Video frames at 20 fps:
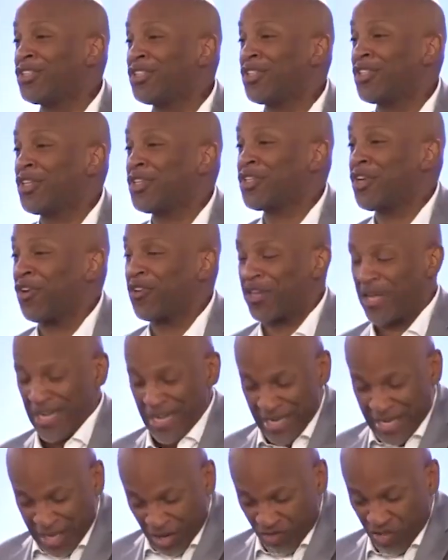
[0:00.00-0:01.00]
into the dirt.
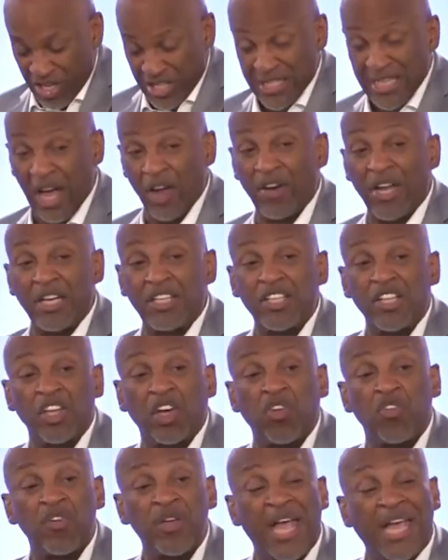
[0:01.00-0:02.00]
He can reach down into the
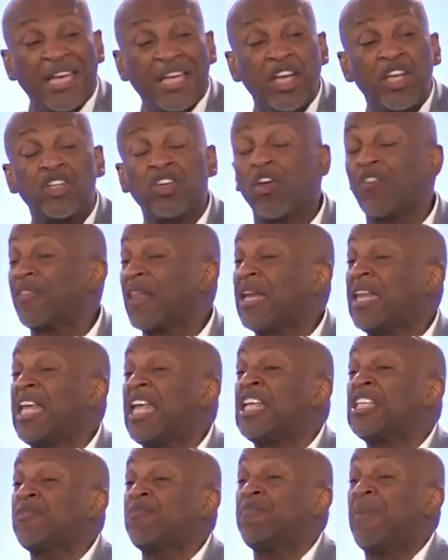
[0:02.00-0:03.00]
created dirt that
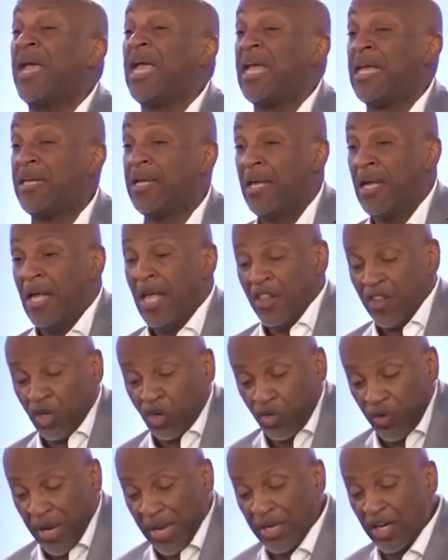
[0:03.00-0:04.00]
He's made, the
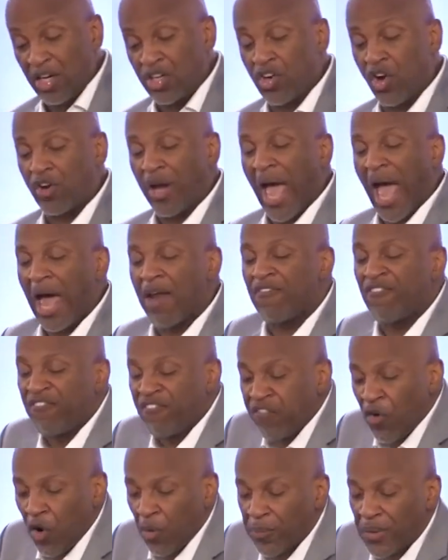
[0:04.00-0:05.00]
created dirt, and
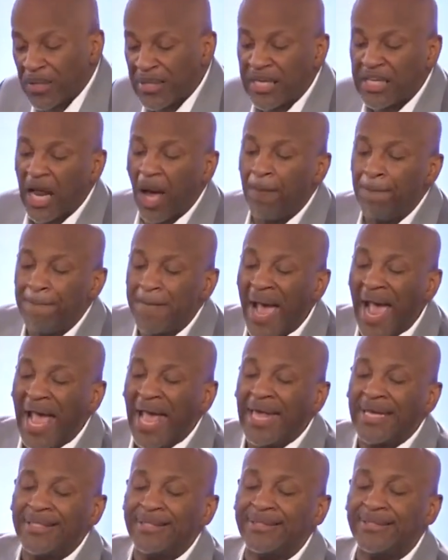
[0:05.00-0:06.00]
formulate a
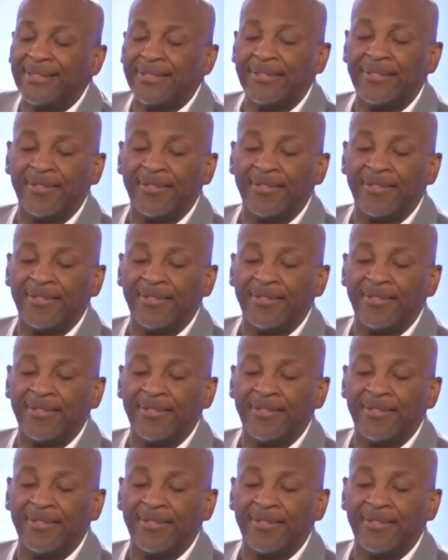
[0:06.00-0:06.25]
man.